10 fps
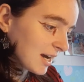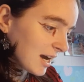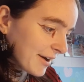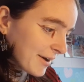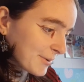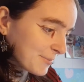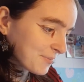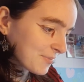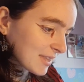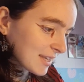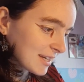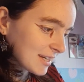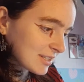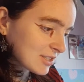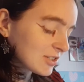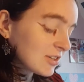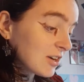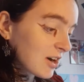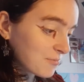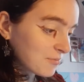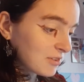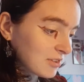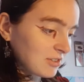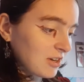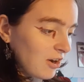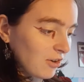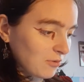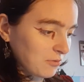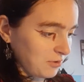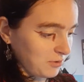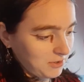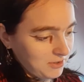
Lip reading: There's no obvious cause for verbal